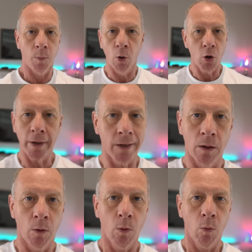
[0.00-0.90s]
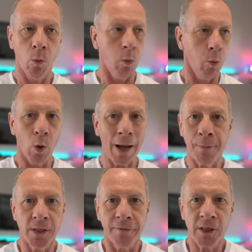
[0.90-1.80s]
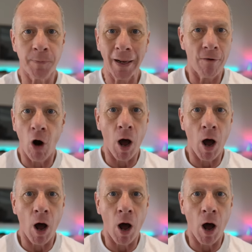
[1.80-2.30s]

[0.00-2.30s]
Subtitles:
But Morgan, what happens if you spell it